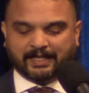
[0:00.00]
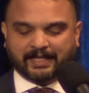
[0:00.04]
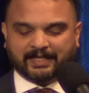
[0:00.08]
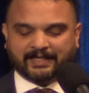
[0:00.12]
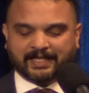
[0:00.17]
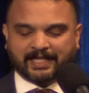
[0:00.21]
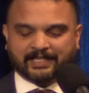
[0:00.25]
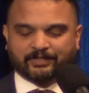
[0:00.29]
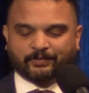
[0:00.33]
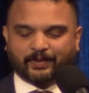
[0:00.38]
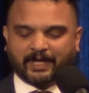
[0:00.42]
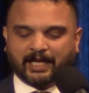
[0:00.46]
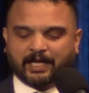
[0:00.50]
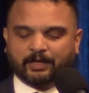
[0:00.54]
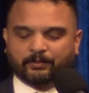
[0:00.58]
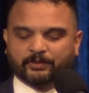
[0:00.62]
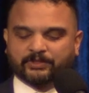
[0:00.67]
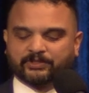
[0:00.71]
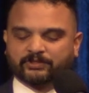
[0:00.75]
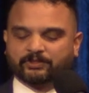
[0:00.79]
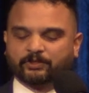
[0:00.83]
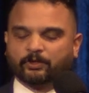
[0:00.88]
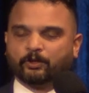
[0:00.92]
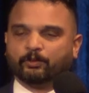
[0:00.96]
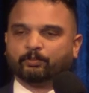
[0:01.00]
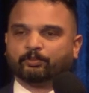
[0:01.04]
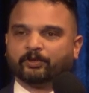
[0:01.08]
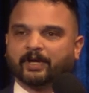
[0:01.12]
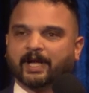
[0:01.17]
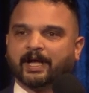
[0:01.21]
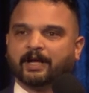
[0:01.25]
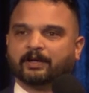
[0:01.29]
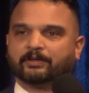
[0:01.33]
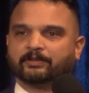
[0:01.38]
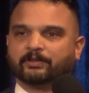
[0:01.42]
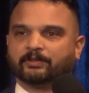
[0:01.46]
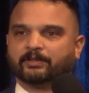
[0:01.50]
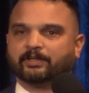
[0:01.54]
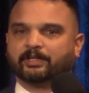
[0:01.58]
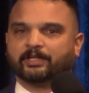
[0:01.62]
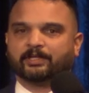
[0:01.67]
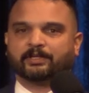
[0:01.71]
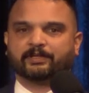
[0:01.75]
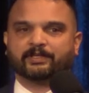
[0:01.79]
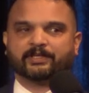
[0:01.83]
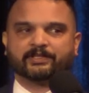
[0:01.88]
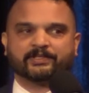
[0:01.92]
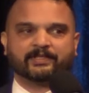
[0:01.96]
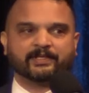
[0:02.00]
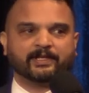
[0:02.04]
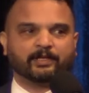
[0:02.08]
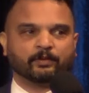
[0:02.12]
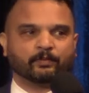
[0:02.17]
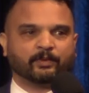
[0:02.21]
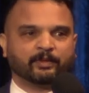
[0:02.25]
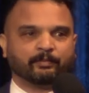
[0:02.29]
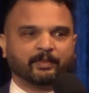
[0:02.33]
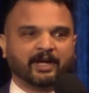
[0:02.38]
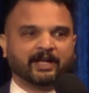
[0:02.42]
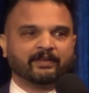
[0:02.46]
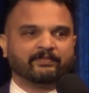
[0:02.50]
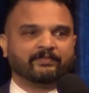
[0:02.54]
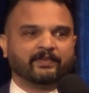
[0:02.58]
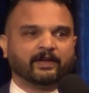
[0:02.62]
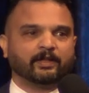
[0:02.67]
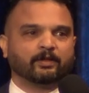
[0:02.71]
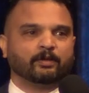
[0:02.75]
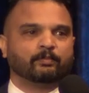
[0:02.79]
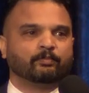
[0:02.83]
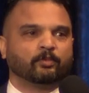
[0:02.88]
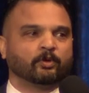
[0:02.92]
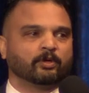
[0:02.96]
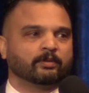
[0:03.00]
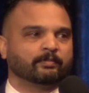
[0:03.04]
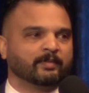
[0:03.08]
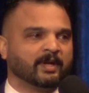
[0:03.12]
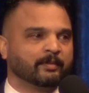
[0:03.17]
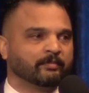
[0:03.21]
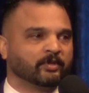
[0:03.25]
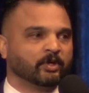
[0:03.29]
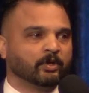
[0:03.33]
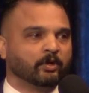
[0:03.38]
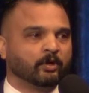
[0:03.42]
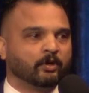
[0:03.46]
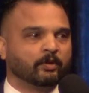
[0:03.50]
And that's why I was so proud earlier this year when my fellow board member,